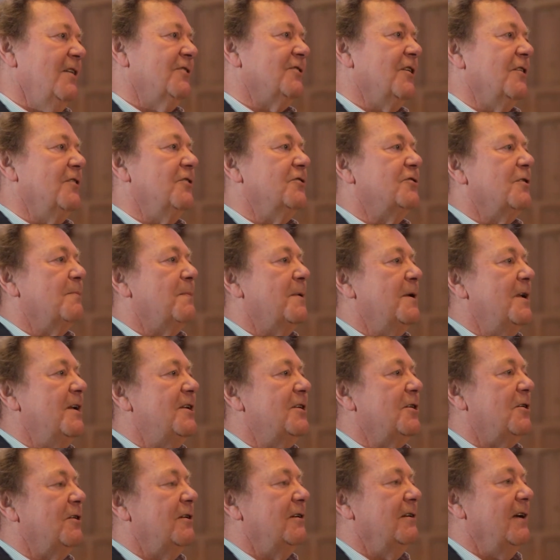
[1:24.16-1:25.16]
So there's a
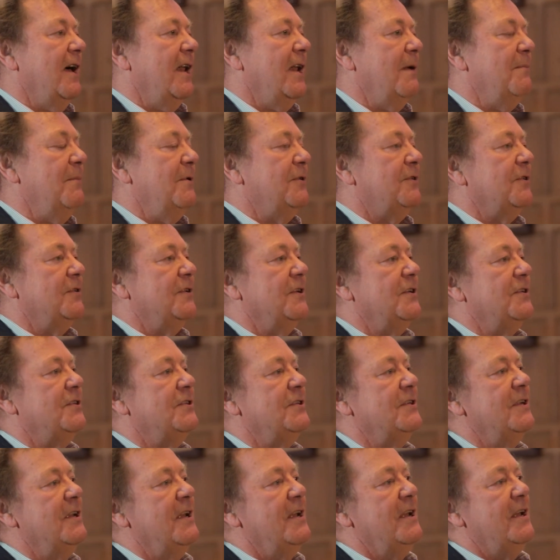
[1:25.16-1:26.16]
political element to
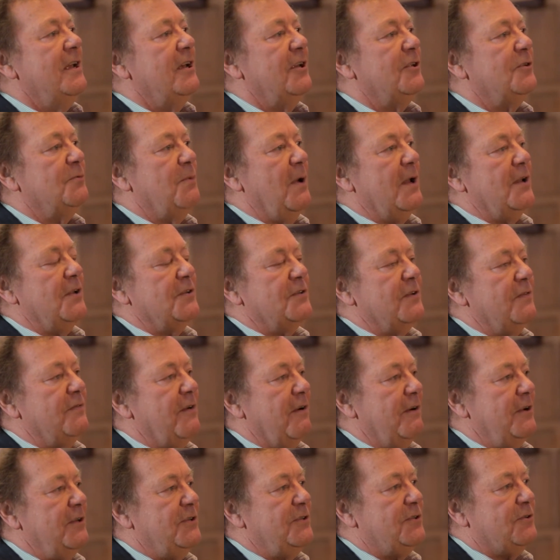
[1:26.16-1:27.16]
this as well as a
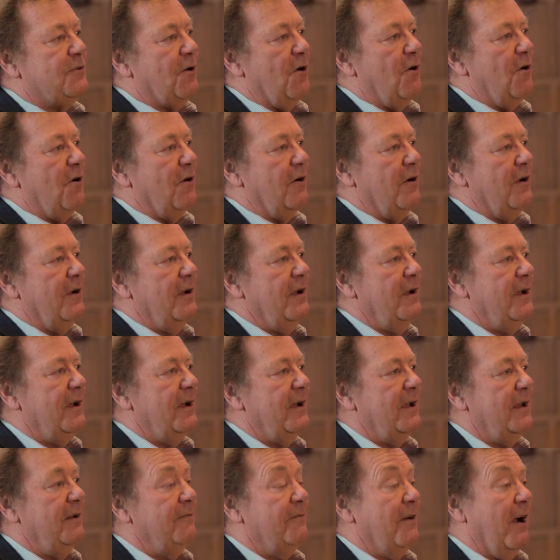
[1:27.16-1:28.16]
very strong
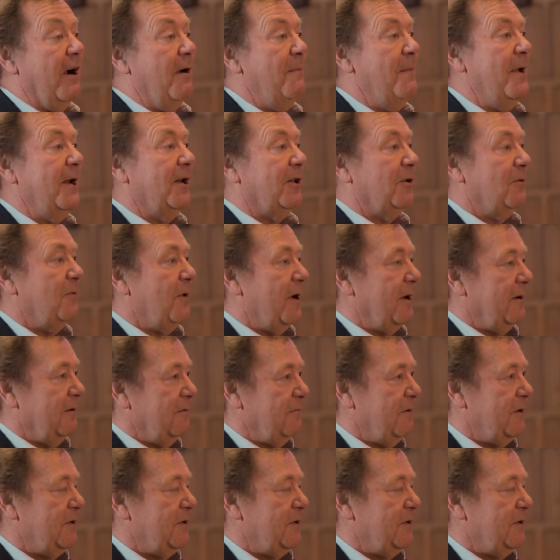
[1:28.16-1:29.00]
environmental one.